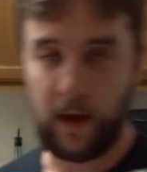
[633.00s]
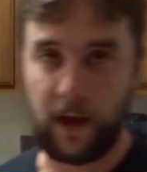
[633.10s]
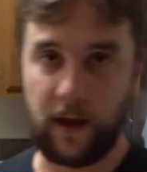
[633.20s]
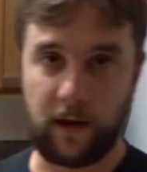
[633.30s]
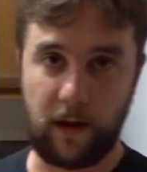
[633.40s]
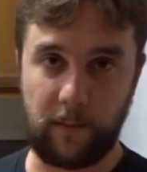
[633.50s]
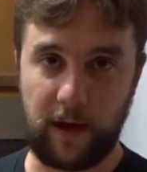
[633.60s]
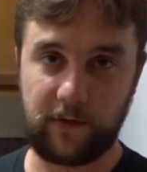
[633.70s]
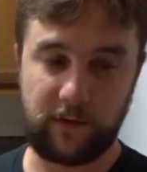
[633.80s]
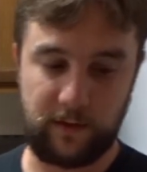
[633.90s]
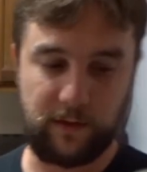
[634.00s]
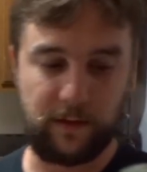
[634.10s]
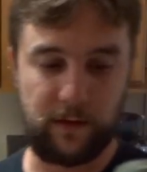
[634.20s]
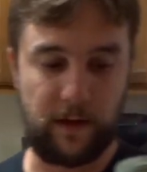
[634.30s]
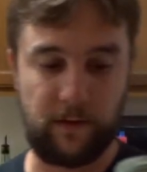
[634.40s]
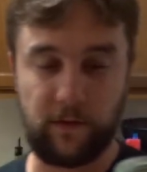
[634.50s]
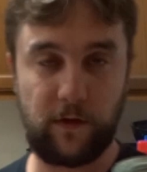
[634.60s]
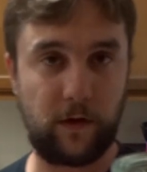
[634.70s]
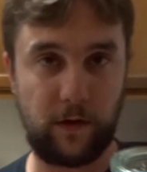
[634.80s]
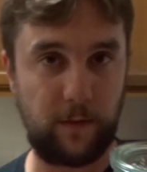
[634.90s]
and I'm actually, yeah, there's
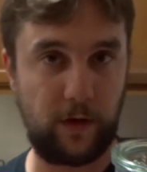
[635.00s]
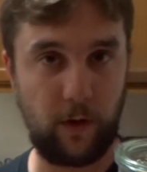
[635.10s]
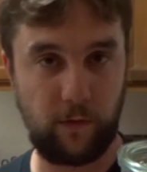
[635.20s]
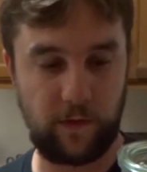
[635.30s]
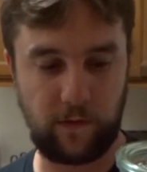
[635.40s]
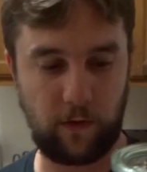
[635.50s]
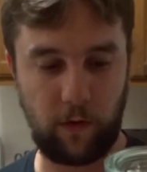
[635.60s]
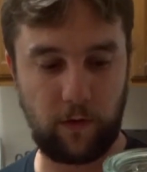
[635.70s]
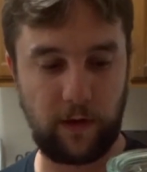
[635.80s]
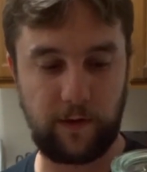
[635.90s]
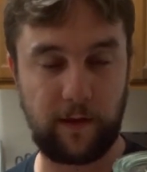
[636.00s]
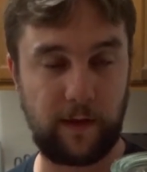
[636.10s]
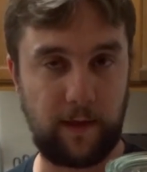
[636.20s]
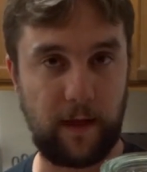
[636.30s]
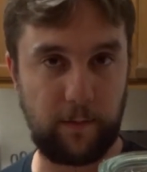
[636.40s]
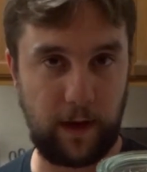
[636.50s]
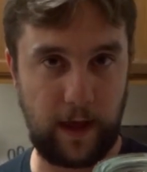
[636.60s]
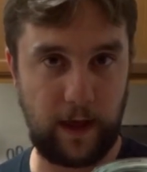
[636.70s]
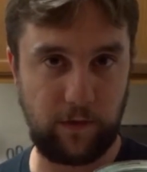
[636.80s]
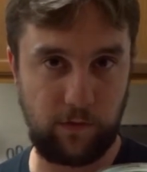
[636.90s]
going to be no discard or anything like that. I'm going to
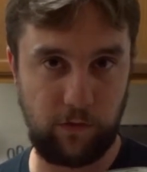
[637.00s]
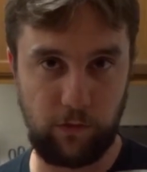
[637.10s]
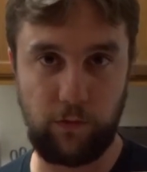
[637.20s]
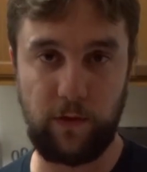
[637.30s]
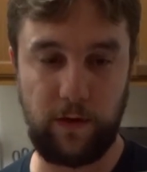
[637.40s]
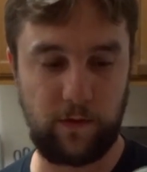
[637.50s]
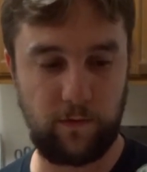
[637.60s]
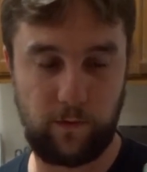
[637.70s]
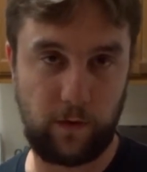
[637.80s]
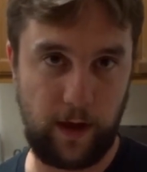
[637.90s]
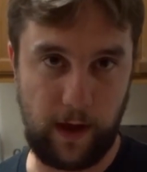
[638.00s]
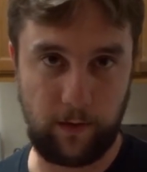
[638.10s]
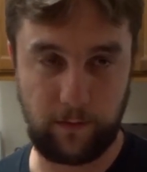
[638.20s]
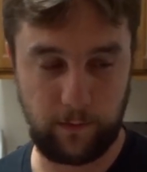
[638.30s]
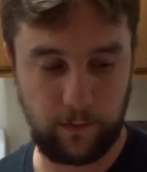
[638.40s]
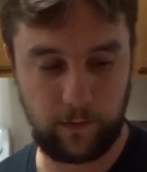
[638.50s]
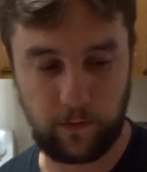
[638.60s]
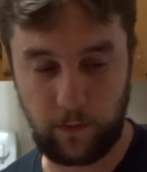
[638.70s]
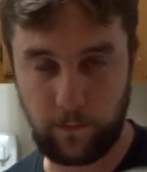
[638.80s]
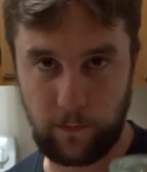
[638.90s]
add to this for now.
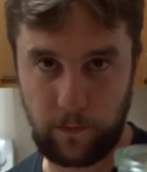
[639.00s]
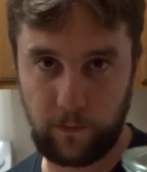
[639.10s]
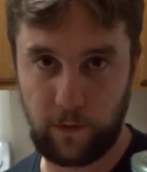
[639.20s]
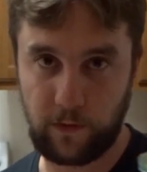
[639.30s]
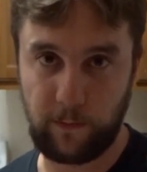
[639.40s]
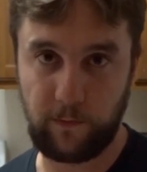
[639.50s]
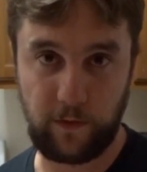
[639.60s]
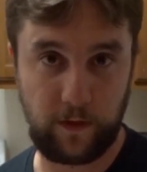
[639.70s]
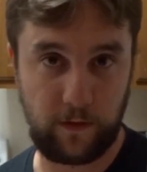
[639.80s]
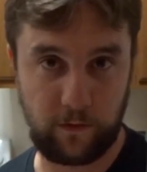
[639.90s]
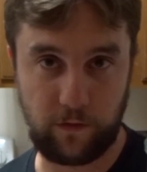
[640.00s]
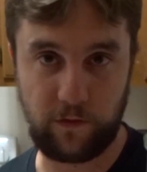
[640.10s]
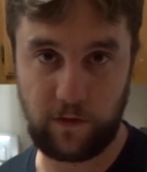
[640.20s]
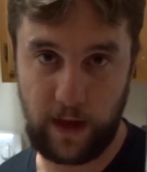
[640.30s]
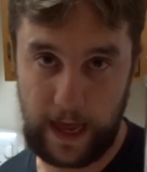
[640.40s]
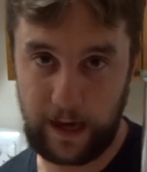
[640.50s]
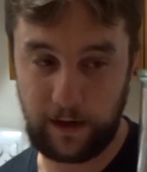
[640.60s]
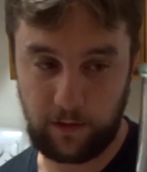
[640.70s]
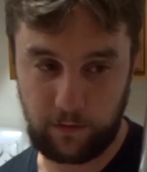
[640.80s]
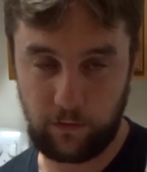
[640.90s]
So for the first couple feedings, you're just
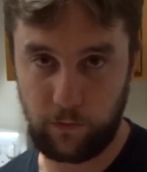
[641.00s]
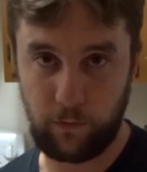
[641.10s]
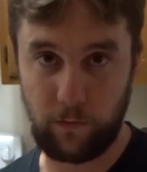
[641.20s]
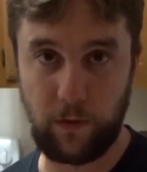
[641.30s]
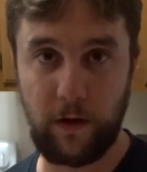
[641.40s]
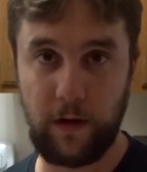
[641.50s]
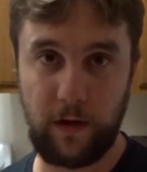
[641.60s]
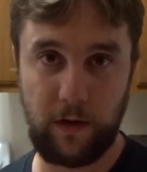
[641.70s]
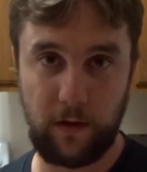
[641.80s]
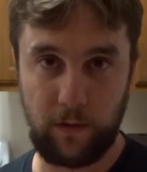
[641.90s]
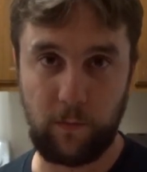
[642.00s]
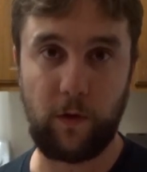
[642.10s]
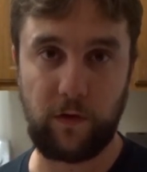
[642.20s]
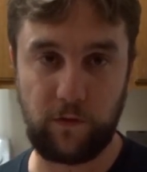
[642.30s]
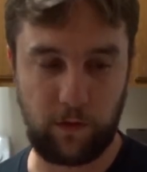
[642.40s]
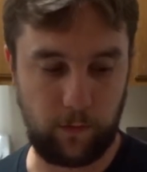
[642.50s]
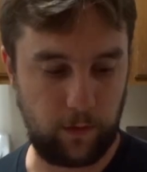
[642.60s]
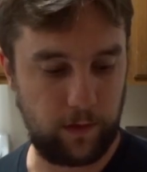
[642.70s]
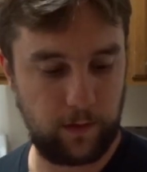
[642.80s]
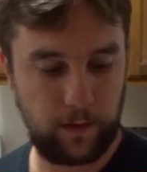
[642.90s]
adding to what you start
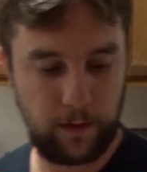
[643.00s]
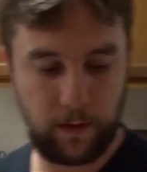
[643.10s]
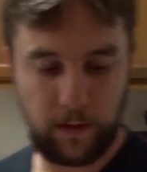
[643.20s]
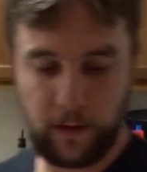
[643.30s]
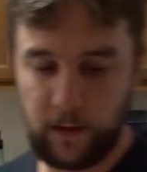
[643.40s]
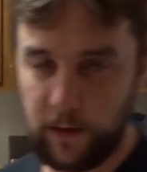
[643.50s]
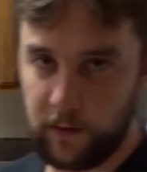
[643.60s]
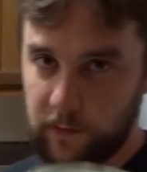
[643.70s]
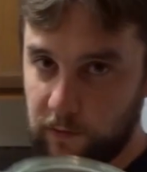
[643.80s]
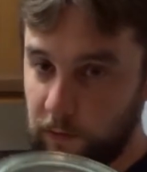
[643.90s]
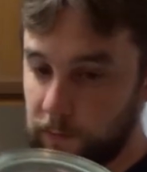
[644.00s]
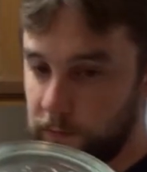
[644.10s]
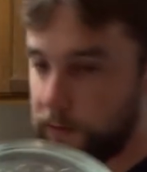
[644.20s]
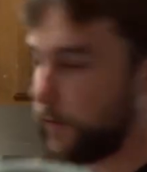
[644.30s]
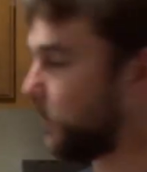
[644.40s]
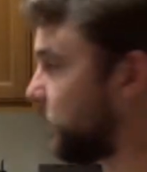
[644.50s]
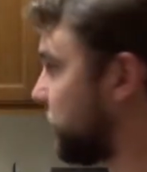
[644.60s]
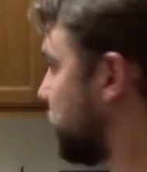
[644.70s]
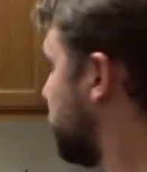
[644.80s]
with. So here it is.